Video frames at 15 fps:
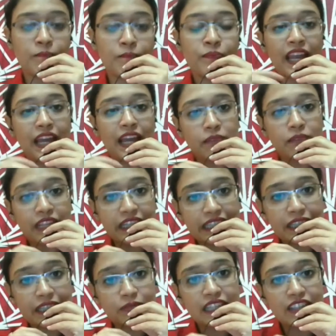And many
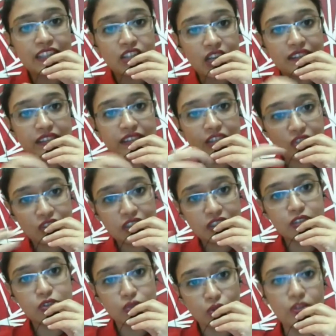times that transitional
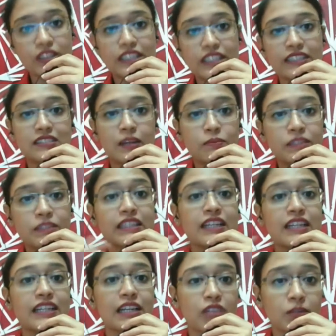zone is something that
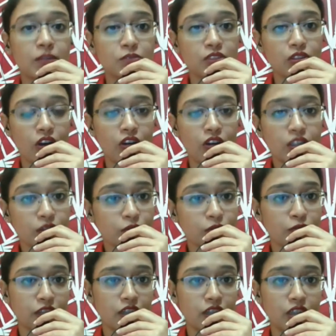develops a lot of
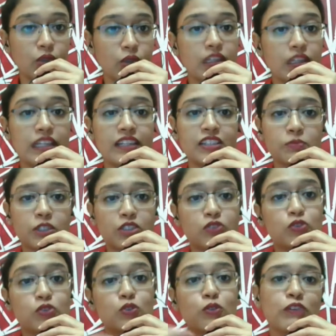loneliness, because
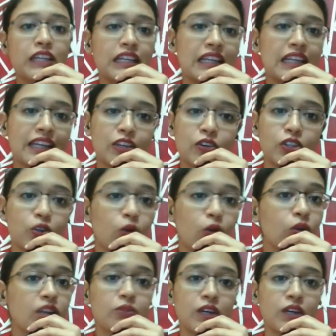you feel like you're the
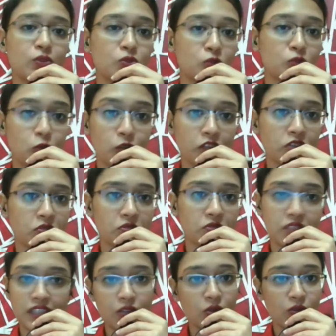only one who's going through
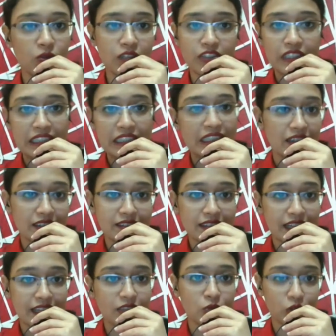it and no one really
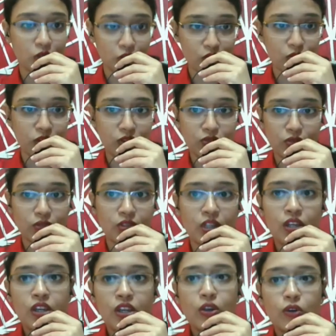understands what you're going through.
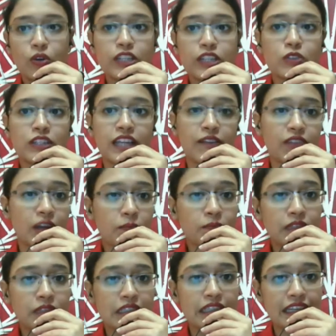Okay, so
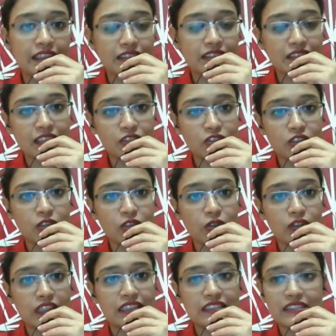development and existential
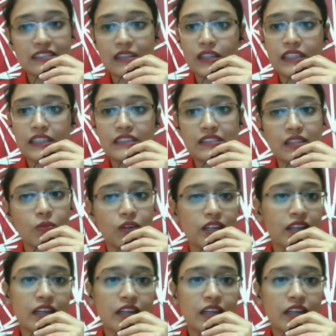loneliness is someone